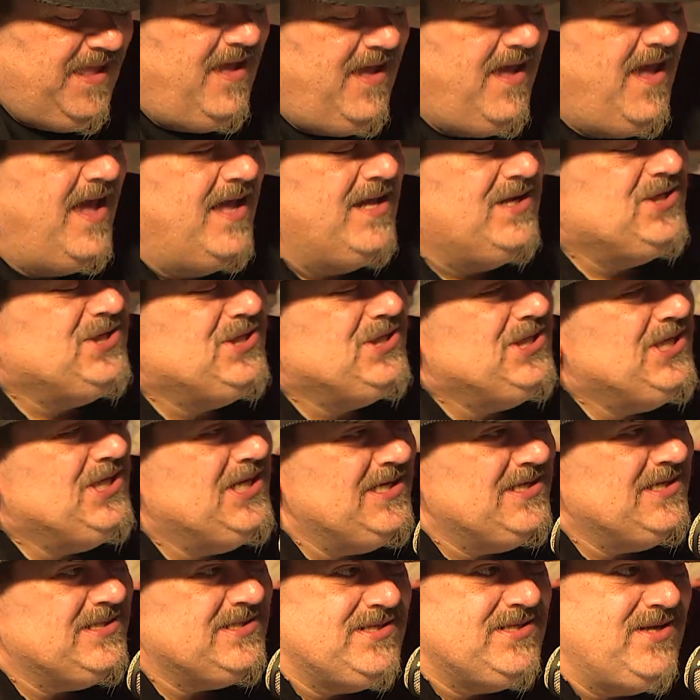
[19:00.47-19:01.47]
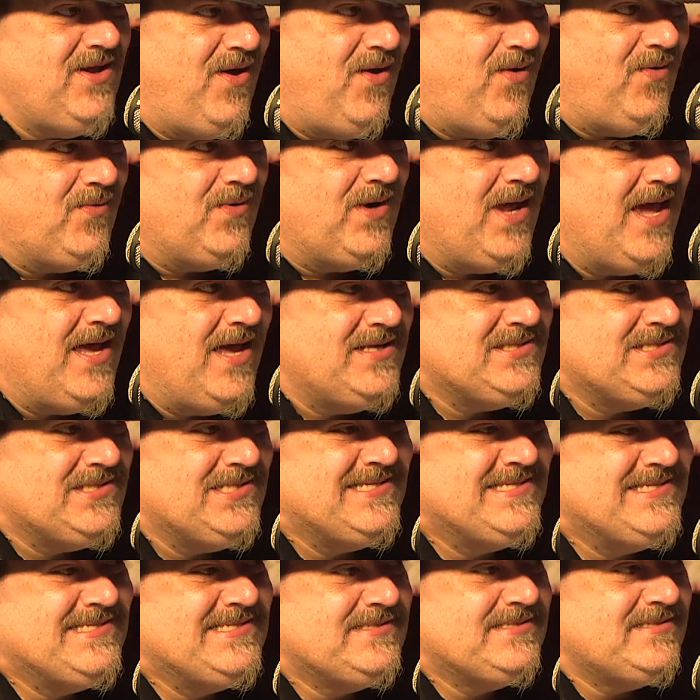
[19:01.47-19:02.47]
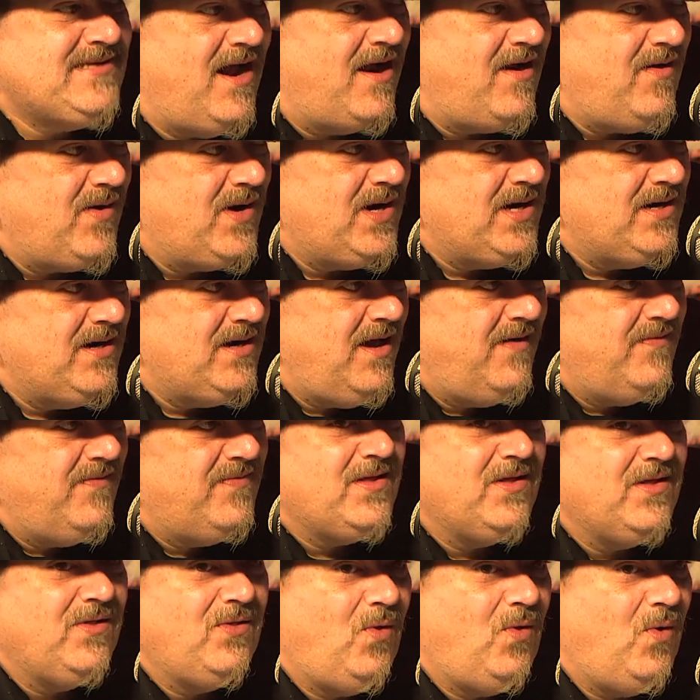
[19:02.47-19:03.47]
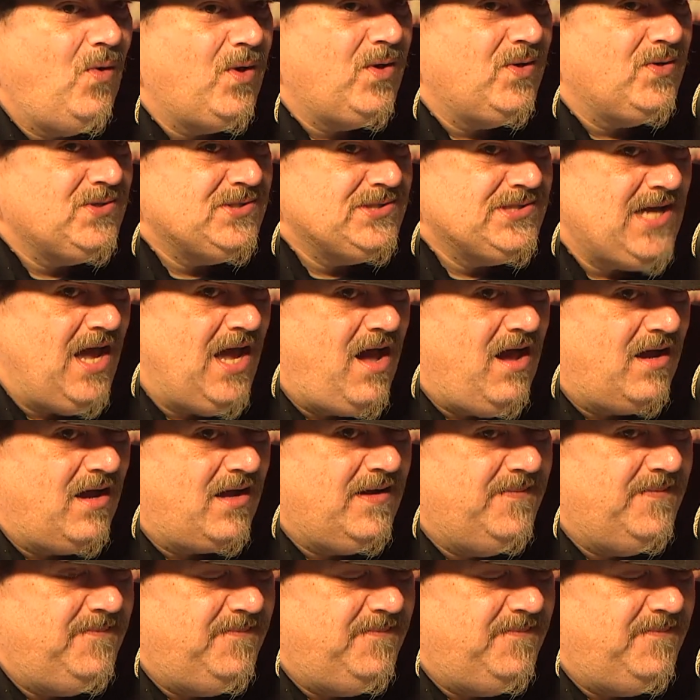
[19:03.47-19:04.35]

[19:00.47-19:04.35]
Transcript: And she is known as the Siren of the Loyalsock.